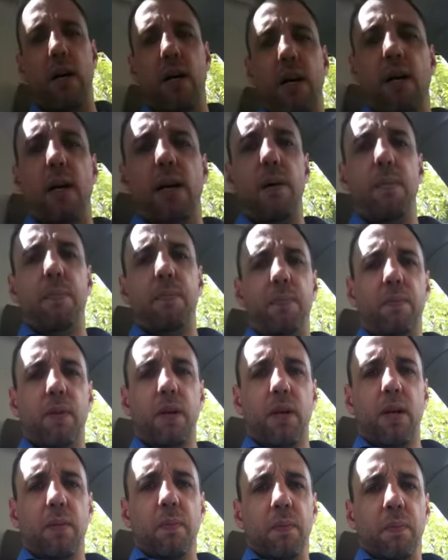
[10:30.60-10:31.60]
uh,
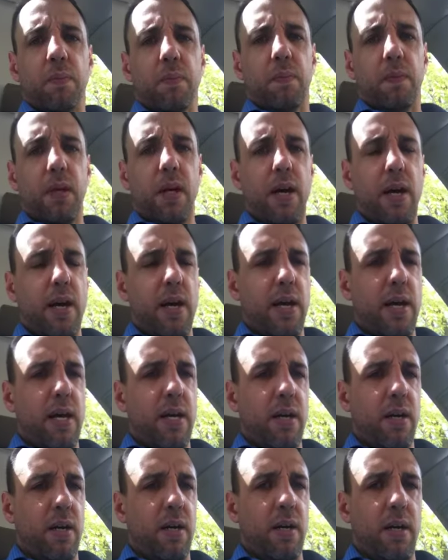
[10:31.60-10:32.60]

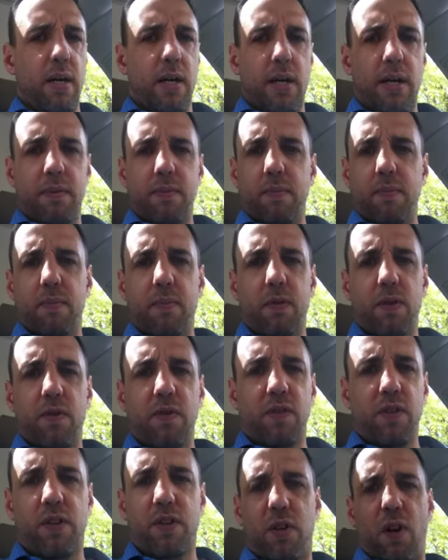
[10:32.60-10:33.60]
a uh,
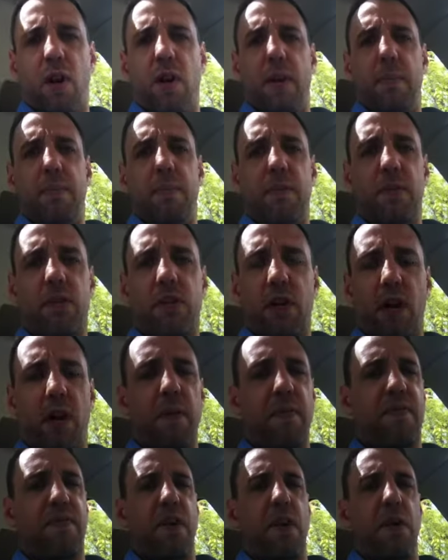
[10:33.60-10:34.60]
startup,
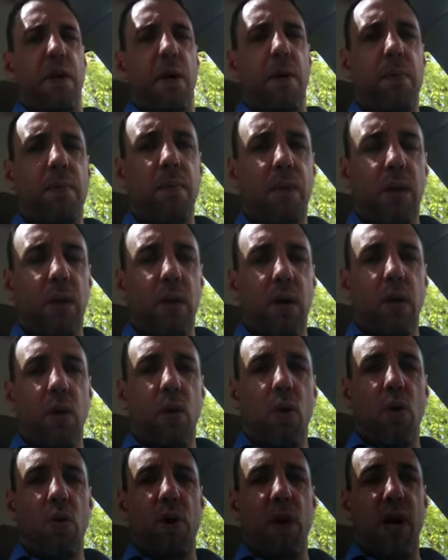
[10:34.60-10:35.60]
startup failure
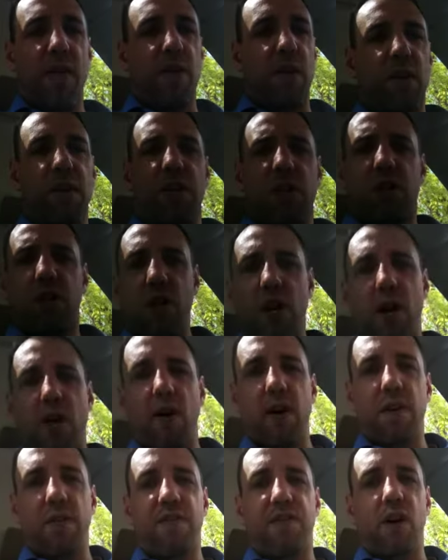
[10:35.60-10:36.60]
or whatever, at least
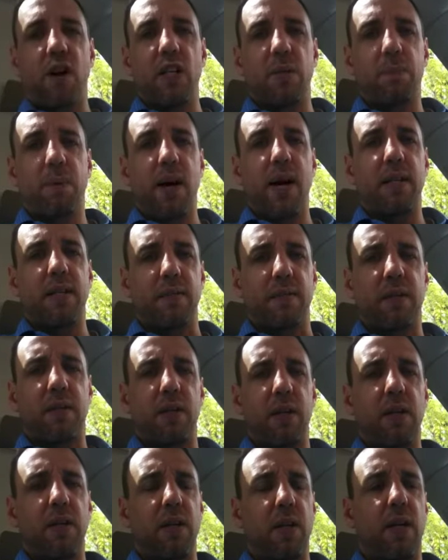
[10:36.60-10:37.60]
generate a false positive
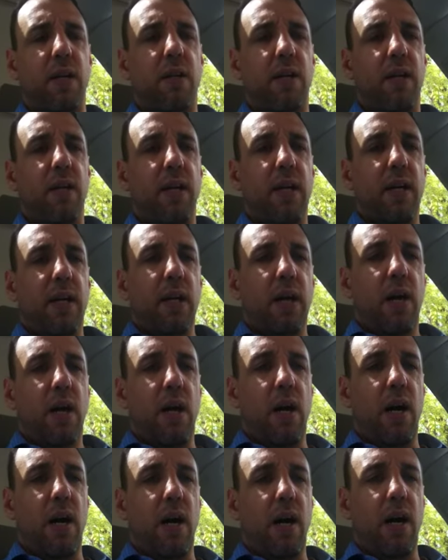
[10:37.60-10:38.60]
signal
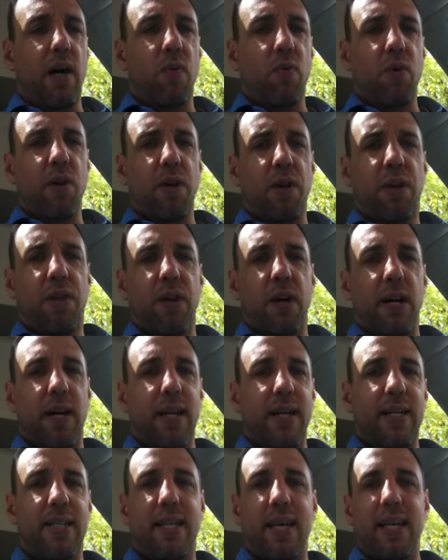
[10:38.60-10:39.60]
uh, with
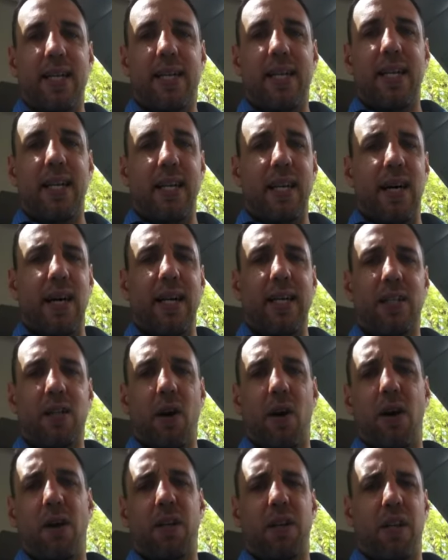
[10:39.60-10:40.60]
uh, Dentyne Ice
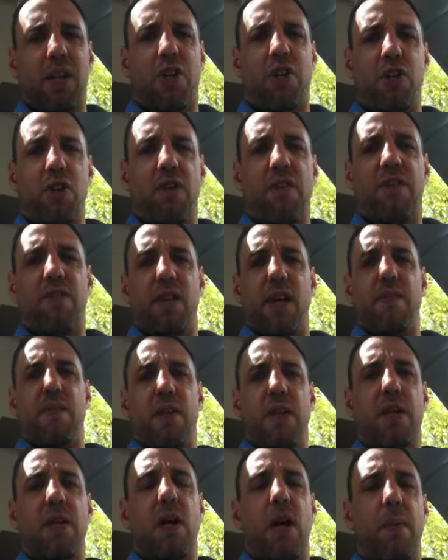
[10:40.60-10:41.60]
Arctic Chill
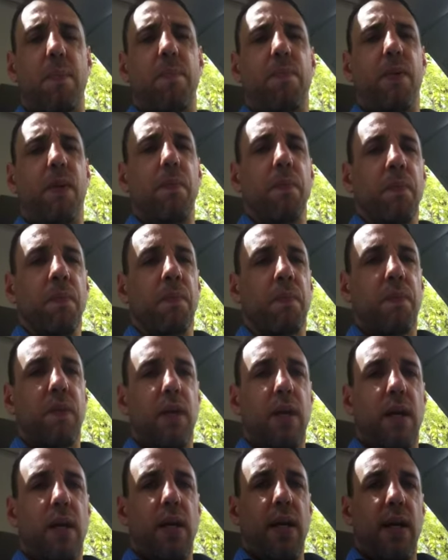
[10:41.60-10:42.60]
flavored gum
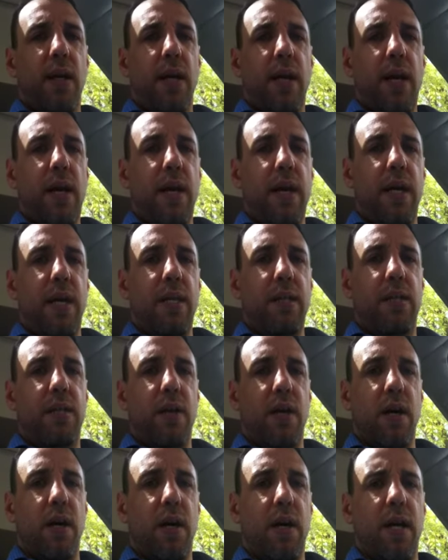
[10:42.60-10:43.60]
and,
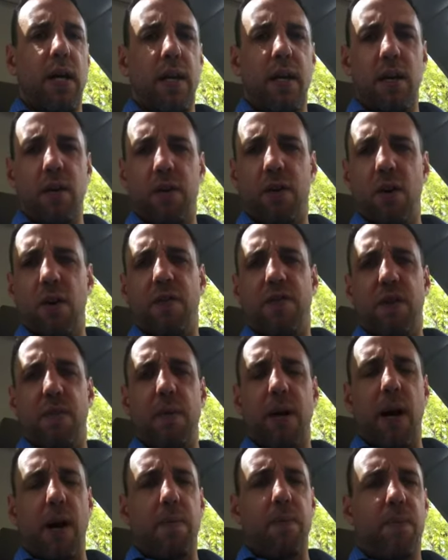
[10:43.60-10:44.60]
you know, go from
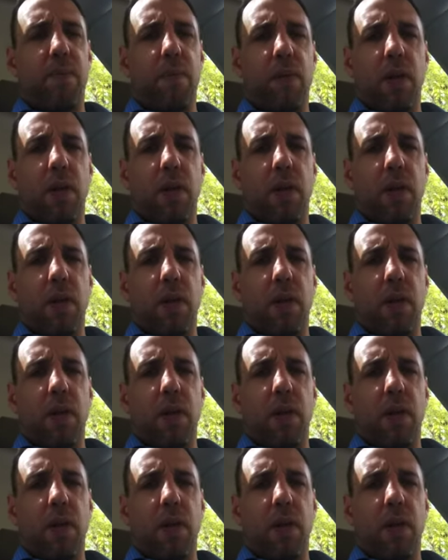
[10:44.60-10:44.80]
there